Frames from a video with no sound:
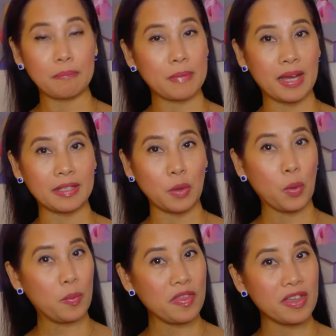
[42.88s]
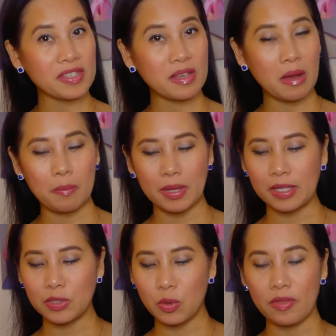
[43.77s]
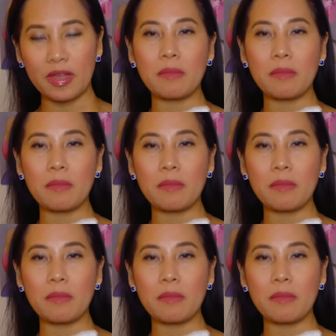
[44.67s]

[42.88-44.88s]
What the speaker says: might open this up, and I told